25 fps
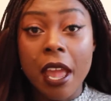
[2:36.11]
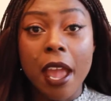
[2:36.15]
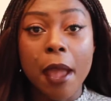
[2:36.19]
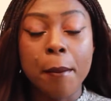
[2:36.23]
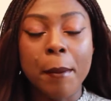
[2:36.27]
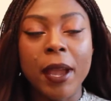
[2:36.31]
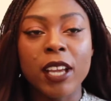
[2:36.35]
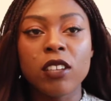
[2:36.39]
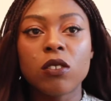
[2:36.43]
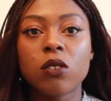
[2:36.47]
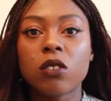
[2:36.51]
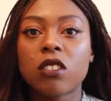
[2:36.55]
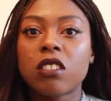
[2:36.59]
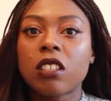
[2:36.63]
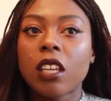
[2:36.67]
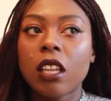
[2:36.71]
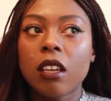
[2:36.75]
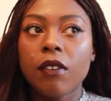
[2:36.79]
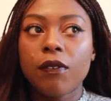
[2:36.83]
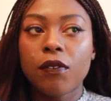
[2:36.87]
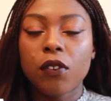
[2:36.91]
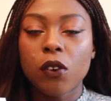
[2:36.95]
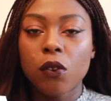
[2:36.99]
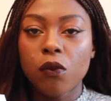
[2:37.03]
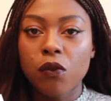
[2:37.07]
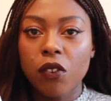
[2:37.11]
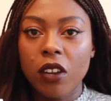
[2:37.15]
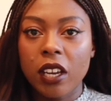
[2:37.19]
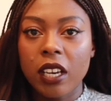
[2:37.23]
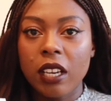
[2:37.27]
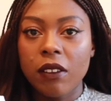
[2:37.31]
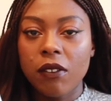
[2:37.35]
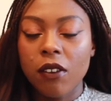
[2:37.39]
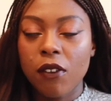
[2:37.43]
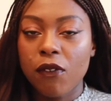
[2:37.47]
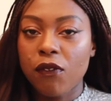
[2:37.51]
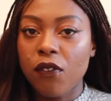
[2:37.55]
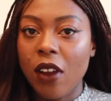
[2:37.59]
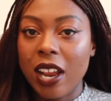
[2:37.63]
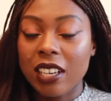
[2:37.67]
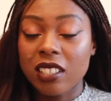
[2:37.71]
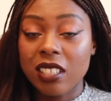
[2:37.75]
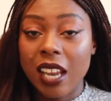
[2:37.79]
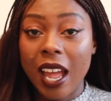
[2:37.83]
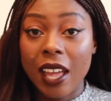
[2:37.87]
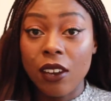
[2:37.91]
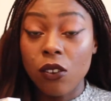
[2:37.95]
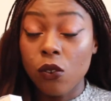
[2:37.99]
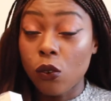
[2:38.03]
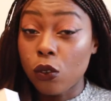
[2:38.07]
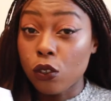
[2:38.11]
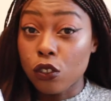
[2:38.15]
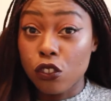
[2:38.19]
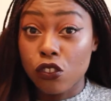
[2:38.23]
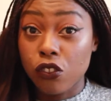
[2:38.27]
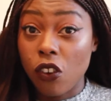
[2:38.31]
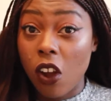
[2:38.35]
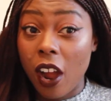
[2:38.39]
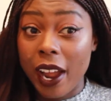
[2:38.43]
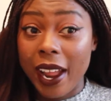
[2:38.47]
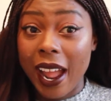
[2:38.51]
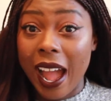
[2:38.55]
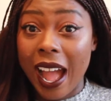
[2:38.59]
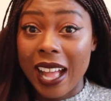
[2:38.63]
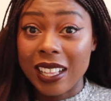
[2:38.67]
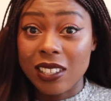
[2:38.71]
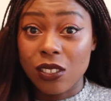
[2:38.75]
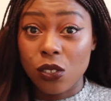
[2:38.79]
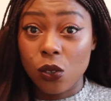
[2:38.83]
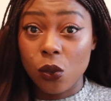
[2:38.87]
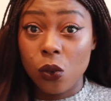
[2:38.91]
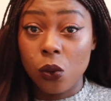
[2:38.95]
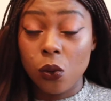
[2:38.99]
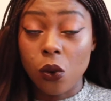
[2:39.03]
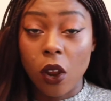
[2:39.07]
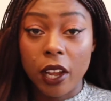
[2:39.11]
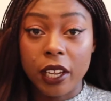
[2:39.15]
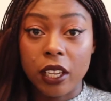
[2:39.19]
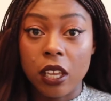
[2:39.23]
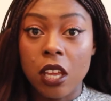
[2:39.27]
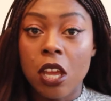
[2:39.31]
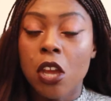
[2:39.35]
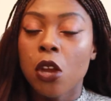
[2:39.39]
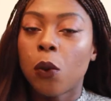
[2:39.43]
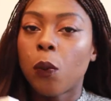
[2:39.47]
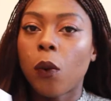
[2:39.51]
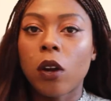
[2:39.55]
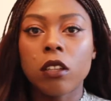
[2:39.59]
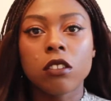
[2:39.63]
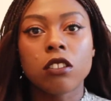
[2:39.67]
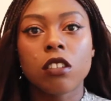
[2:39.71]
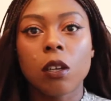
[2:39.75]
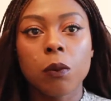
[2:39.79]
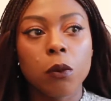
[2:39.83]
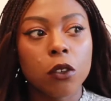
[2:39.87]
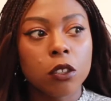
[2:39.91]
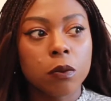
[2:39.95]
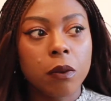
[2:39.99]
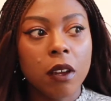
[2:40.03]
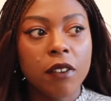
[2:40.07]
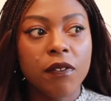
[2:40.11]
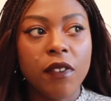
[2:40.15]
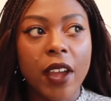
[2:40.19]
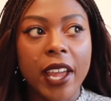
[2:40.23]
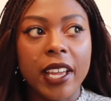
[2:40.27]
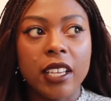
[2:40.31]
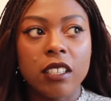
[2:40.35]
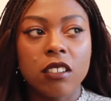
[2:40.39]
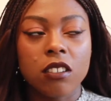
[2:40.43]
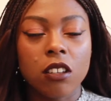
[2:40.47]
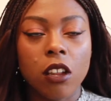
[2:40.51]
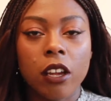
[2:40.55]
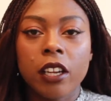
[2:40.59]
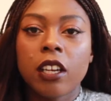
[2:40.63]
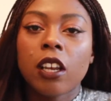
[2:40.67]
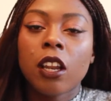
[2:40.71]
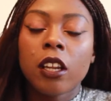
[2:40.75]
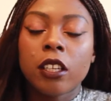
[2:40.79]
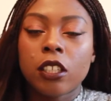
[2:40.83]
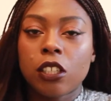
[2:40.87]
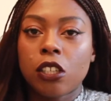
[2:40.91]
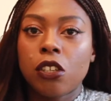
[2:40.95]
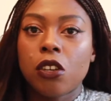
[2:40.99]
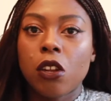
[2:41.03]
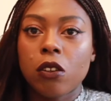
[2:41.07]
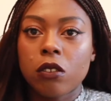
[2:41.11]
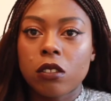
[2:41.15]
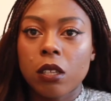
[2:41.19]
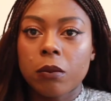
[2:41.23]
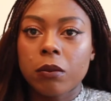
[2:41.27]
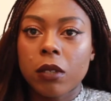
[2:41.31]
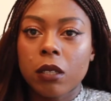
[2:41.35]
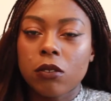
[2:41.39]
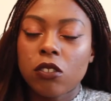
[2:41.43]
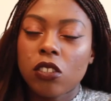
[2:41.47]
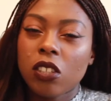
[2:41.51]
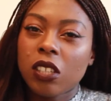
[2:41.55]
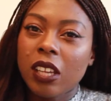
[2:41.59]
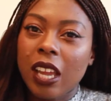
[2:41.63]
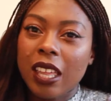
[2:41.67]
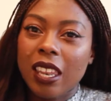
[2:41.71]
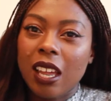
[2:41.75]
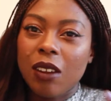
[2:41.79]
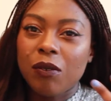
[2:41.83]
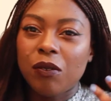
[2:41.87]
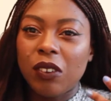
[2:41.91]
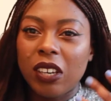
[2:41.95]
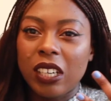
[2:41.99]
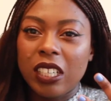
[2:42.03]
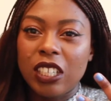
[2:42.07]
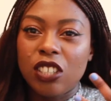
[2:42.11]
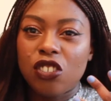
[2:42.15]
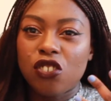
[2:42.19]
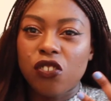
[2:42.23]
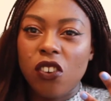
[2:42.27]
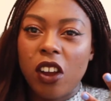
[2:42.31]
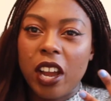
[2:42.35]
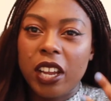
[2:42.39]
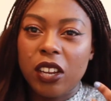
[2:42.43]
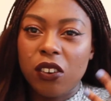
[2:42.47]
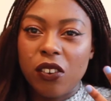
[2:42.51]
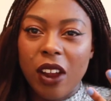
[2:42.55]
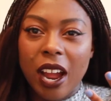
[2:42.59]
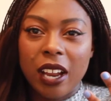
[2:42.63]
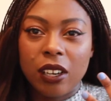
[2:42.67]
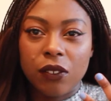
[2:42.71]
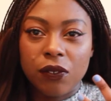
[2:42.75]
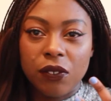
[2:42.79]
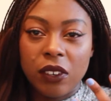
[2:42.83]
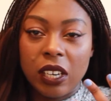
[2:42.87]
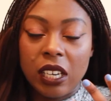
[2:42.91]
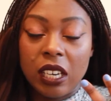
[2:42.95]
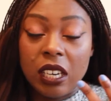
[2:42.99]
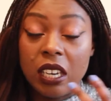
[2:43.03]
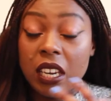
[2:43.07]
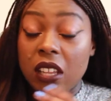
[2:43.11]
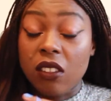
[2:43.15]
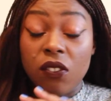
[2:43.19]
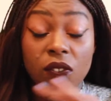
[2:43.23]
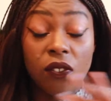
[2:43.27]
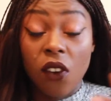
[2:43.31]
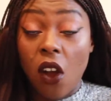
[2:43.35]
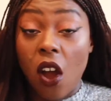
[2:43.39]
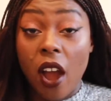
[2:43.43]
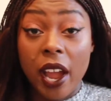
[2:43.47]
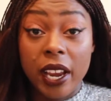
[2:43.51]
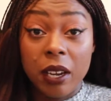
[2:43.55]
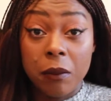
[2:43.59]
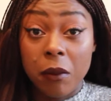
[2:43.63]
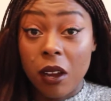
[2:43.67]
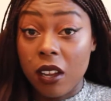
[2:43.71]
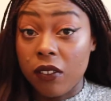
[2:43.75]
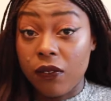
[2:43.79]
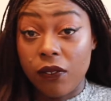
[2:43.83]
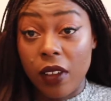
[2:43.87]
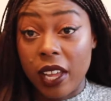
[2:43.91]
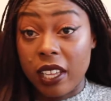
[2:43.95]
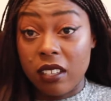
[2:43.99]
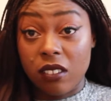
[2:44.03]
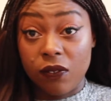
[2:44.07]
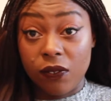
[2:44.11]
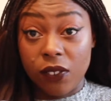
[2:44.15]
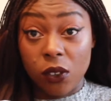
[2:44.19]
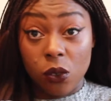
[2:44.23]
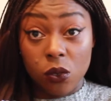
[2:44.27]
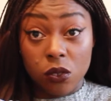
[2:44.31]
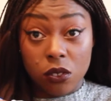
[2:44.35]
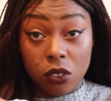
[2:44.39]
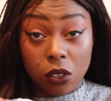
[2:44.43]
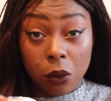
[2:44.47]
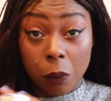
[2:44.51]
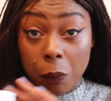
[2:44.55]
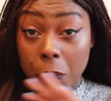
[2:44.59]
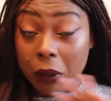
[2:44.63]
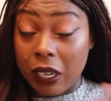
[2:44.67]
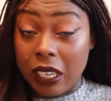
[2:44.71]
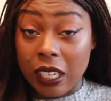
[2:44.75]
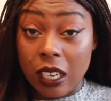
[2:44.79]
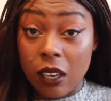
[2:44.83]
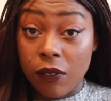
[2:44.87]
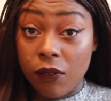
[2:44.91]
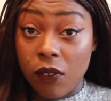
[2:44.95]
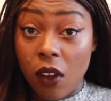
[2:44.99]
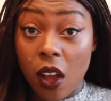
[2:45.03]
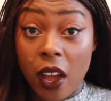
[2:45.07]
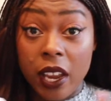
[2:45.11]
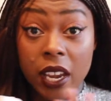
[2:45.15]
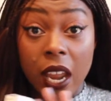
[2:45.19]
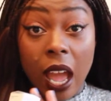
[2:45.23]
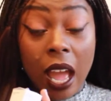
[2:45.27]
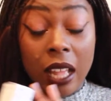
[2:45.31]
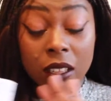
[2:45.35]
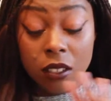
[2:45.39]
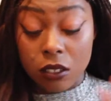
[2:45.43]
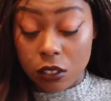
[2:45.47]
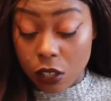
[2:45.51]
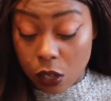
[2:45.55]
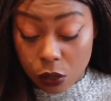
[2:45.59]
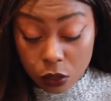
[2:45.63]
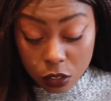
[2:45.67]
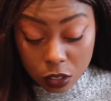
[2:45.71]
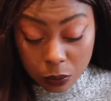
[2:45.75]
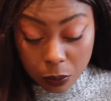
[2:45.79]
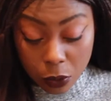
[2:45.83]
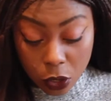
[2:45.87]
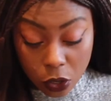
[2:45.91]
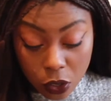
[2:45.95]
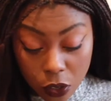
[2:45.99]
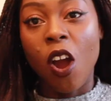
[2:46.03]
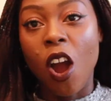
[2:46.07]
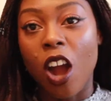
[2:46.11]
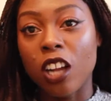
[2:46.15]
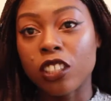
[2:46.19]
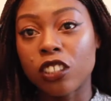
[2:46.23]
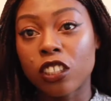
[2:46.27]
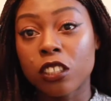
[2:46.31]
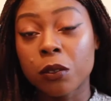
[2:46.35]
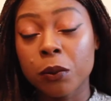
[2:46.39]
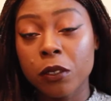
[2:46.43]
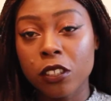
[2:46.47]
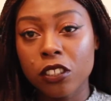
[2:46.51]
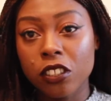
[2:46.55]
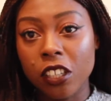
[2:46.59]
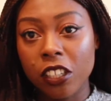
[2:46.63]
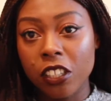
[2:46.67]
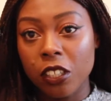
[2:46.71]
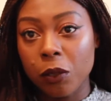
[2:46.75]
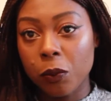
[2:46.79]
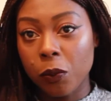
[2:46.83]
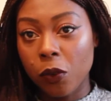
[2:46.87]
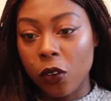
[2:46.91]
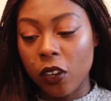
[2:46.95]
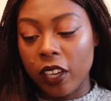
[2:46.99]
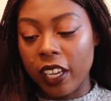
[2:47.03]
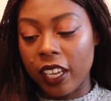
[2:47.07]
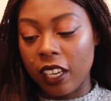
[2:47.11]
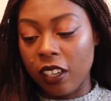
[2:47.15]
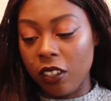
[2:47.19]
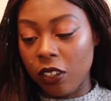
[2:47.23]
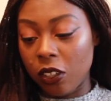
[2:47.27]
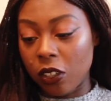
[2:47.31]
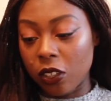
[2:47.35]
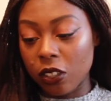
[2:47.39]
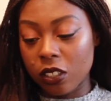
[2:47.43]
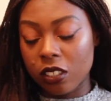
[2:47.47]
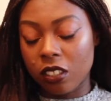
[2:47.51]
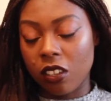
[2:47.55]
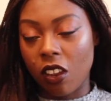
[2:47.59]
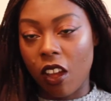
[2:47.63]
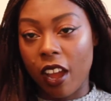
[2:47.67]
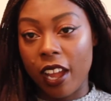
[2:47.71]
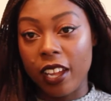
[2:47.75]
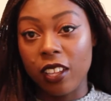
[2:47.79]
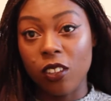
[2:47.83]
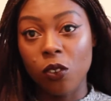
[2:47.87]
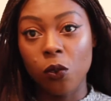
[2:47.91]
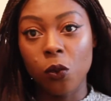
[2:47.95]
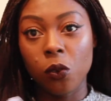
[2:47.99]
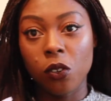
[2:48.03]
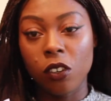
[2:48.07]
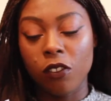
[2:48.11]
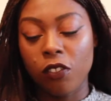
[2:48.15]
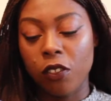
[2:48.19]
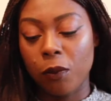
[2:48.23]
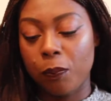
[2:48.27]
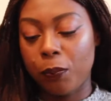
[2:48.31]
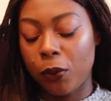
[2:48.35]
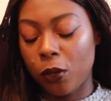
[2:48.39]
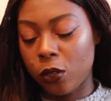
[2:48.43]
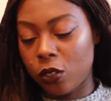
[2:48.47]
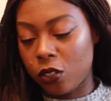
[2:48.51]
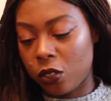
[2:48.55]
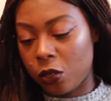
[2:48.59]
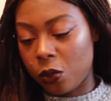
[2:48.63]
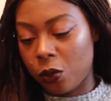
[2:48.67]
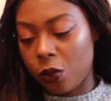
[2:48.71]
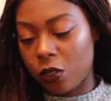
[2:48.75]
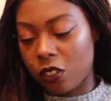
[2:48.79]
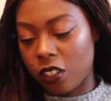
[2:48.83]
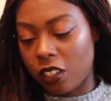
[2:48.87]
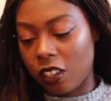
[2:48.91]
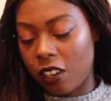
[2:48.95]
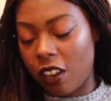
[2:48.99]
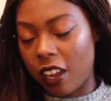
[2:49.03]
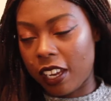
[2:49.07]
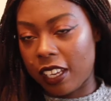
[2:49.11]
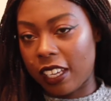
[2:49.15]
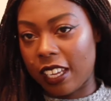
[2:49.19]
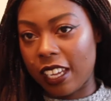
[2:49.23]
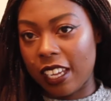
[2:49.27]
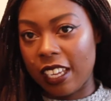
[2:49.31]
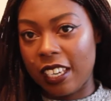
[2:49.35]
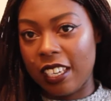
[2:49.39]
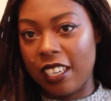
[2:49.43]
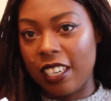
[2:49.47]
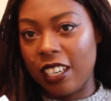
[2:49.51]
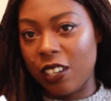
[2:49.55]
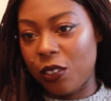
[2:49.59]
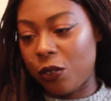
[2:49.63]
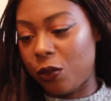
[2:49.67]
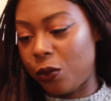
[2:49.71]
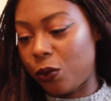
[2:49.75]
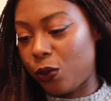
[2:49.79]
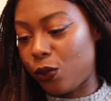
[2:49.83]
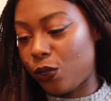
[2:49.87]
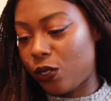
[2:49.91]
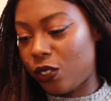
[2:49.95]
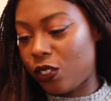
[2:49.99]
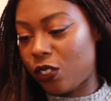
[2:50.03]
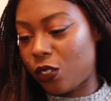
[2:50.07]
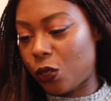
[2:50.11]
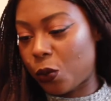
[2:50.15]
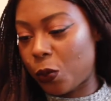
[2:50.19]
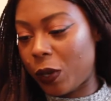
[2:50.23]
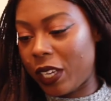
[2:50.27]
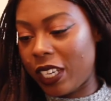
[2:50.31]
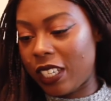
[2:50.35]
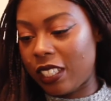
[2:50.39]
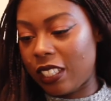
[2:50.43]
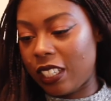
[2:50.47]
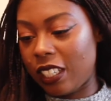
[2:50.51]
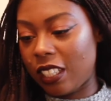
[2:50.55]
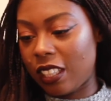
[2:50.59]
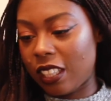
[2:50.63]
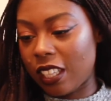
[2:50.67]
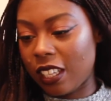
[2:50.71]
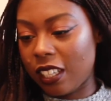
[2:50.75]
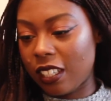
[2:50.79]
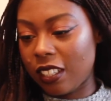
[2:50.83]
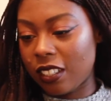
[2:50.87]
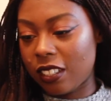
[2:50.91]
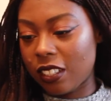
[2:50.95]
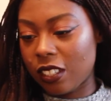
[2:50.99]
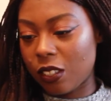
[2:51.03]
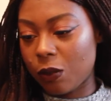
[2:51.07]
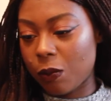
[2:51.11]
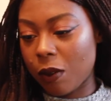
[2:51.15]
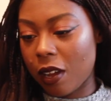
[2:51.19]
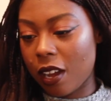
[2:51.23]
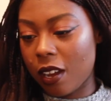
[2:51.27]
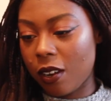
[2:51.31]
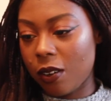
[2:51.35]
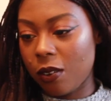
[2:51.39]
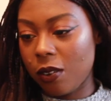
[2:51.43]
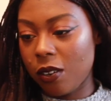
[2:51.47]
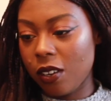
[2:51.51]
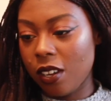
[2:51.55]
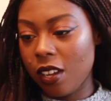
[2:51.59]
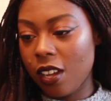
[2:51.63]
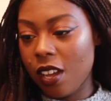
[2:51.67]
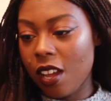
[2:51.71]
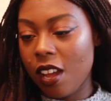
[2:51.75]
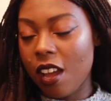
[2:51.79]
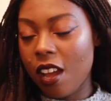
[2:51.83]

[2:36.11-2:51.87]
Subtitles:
It makes your skin feel really refreshed and not dry at all. Like, once I wash my face, like you know, sometimes you can get that really dry, cracked feeling. It's fine. My face feels completely fine and so smooth. I just want to show you what it looks like. All of the bottles are like in little squeezy things as well.